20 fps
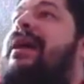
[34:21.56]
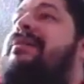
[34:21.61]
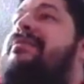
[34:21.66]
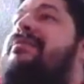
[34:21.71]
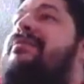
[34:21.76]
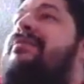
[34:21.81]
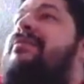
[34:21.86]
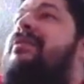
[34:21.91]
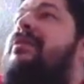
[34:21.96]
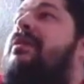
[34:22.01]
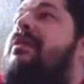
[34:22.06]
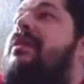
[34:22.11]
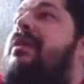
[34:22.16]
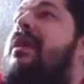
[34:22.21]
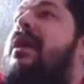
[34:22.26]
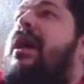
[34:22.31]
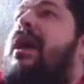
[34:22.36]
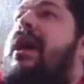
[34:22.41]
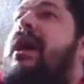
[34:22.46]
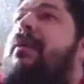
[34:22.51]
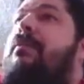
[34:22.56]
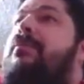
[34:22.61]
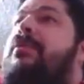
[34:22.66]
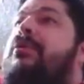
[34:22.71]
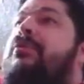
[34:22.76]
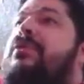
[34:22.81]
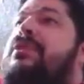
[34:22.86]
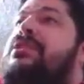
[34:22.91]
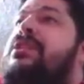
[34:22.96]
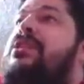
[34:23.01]
that.
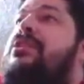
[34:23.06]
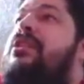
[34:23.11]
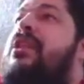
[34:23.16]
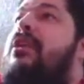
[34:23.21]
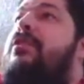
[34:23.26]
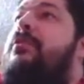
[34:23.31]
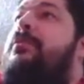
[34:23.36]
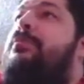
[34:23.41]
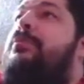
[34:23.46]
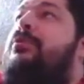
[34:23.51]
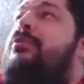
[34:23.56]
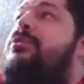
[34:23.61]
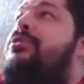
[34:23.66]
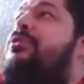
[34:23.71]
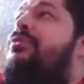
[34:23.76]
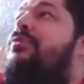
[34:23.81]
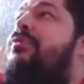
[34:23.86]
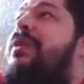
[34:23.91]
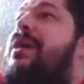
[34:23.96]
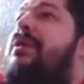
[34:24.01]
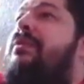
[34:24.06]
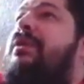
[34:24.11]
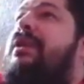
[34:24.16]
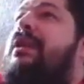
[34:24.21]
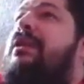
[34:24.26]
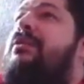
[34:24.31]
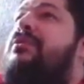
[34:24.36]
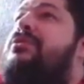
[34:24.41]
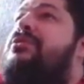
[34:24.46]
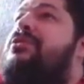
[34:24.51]
There is another person around
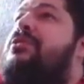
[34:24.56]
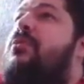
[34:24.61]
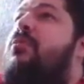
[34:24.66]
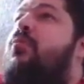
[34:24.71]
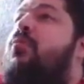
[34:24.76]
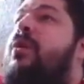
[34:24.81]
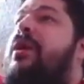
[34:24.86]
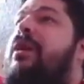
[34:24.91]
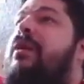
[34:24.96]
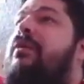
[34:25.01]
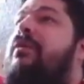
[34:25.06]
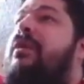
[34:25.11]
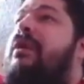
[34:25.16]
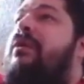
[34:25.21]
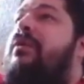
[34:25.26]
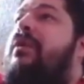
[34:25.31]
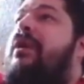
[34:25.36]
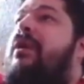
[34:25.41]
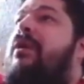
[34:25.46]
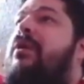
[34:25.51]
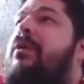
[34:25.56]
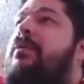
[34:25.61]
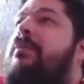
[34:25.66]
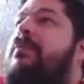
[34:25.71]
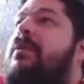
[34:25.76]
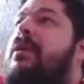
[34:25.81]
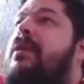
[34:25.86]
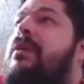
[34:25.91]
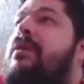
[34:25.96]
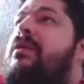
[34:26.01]
here somewhere. There they are.
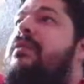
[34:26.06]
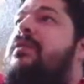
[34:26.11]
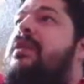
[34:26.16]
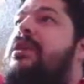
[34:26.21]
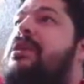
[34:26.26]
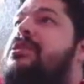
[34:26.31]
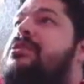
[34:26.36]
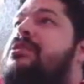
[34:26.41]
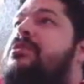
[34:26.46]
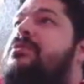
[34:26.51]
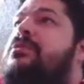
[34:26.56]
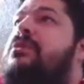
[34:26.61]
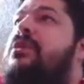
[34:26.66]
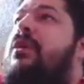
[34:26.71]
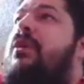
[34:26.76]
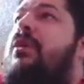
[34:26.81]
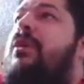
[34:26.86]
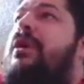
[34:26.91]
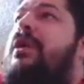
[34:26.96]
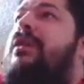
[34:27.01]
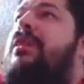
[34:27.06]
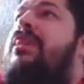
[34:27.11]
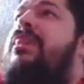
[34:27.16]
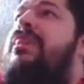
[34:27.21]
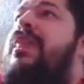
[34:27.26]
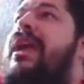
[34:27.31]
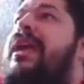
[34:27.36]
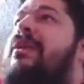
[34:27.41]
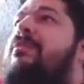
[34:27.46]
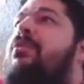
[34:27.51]
These two talking,
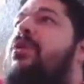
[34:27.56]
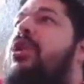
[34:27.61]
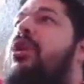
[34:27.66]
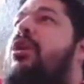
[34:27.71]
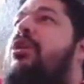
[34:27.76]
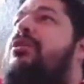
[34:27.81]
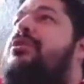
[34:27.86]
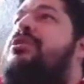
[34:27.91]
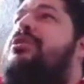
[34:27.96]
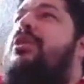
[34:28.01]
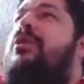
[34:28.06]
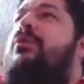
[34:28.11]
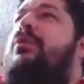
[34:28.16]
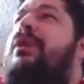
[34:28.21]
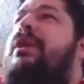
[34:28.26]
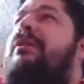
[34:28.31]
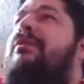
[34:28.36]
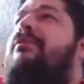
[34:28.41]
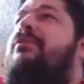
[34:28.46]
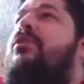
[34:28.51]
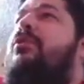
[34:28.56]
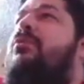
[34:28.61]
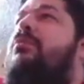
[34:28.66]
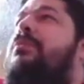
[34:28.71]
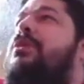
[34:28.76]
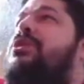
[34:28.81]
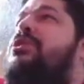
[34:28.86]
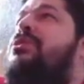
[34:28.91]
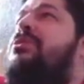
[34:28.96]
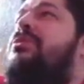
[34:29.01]
they will also give you
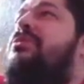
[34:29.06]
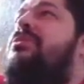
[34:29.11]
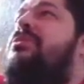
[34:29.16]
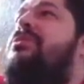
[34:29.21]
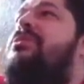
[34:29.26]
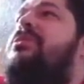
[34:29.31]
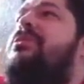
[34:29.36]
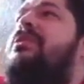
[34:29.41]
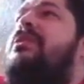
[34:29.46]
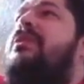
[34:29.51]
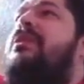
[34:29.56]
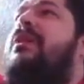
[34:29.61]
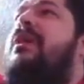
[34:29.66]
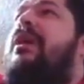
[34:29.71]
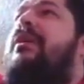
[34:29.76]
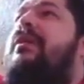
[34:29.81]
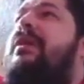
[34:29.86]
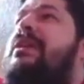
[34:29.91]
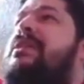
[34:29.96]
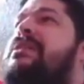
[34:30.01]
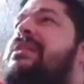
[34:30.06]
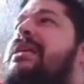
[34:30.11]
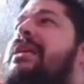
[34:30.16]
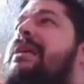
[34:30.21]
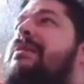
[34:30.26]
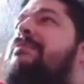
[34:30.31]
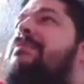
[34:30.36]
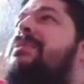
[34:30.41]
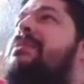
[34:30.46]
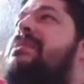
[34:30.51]
missions. I think it's
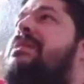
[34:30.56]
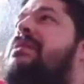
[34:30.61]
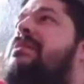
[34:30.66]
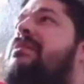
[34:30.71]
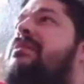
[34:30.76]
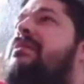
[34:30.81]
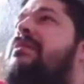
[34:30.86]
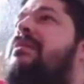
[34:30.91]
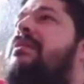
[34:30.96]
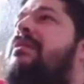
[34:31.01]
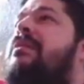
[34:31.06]
him, is it?